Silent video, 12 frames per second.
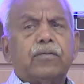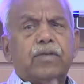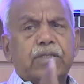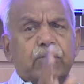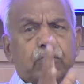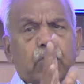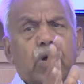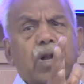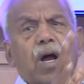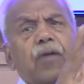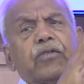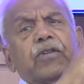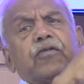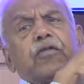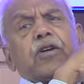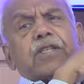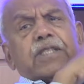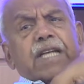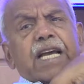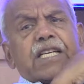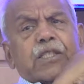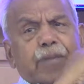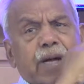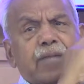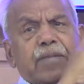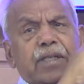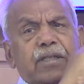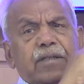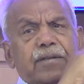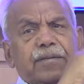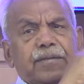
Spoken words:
was one of the first experiment